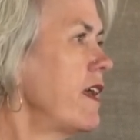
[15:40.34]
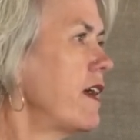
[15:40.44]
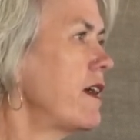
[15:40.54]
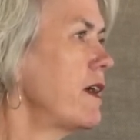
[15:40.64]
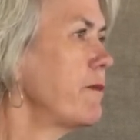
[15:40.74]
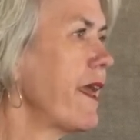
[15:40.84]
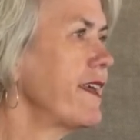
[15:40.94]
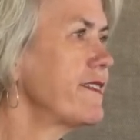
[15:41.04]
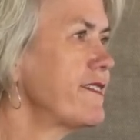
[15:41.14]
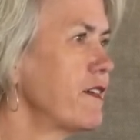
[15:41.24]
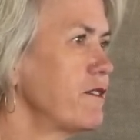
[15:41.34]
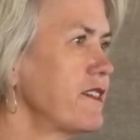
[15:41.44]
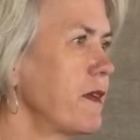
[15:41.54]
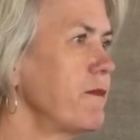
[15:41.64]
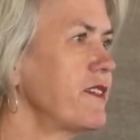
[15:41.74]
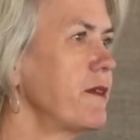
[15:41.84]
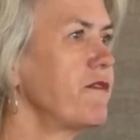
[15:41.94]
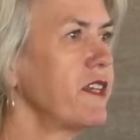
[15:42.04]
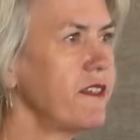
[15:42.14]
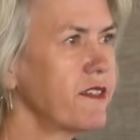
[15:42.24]
And so some
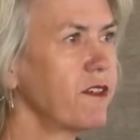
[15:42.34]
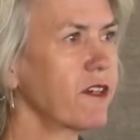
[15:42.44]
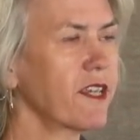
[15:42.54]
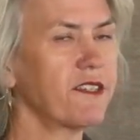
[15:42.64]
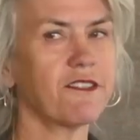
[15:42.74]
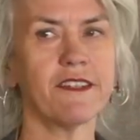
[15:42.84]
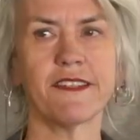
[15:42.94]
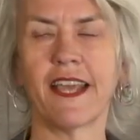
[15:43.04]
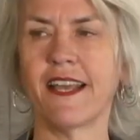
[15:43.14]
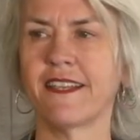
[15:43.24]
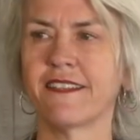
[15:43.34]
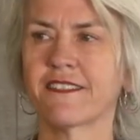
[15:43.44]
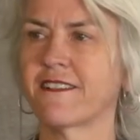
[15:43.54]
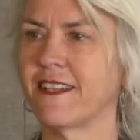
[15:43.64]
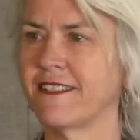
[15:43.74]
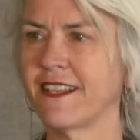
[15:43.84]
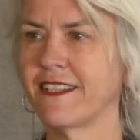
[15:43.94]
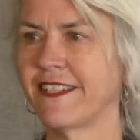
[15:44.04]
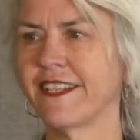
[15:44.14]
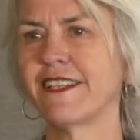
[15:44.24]
symphonies and orchestras had this crazy
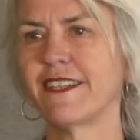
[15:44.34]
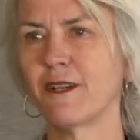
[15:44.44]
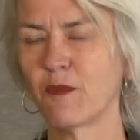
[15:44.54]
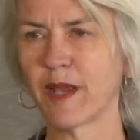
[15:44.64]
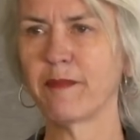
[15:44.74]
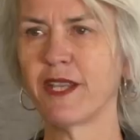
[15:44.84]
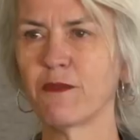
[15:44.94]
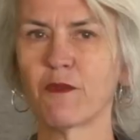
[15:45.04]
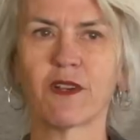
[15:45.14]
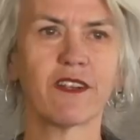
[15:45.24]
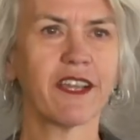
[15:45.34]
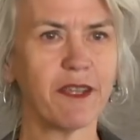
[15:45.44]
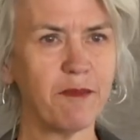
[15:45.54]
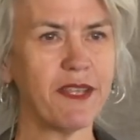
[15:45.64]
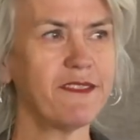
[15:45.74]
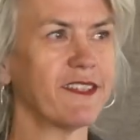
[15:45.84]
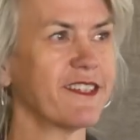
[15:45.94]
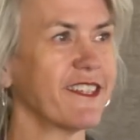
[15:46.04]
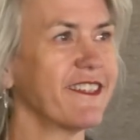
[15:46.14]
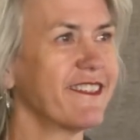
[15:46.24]
idea that women were good
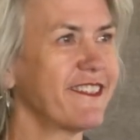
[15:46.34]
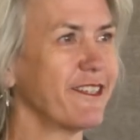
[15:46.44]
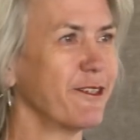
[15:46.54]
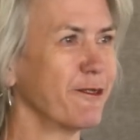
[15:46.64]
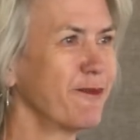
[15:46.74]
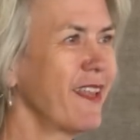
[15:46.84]
musicians too.